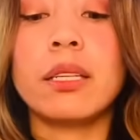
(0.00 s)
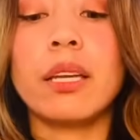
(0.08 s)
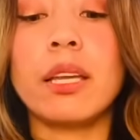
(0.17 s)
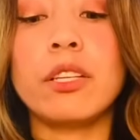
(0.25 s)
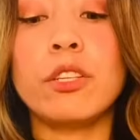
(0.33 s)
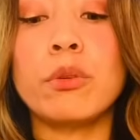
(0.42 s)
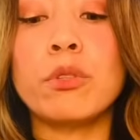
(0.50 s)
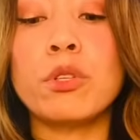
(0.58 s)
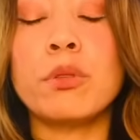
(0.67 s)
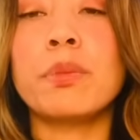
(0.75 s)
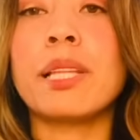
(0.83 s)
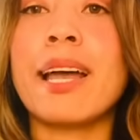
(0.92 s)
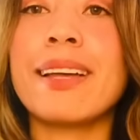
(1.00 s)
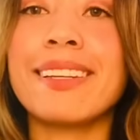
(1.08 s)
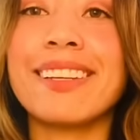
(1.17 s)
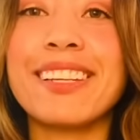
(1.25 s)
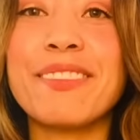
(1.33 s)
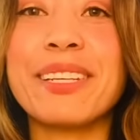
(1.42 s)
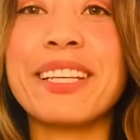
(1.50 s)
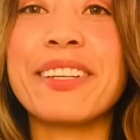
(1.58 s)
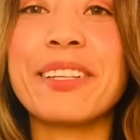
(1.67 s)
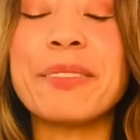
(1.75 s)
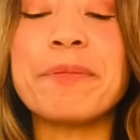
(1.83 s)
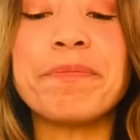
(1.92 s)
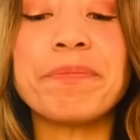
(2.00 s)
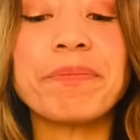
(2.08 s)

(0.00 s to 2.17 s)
in YouTube land and even here.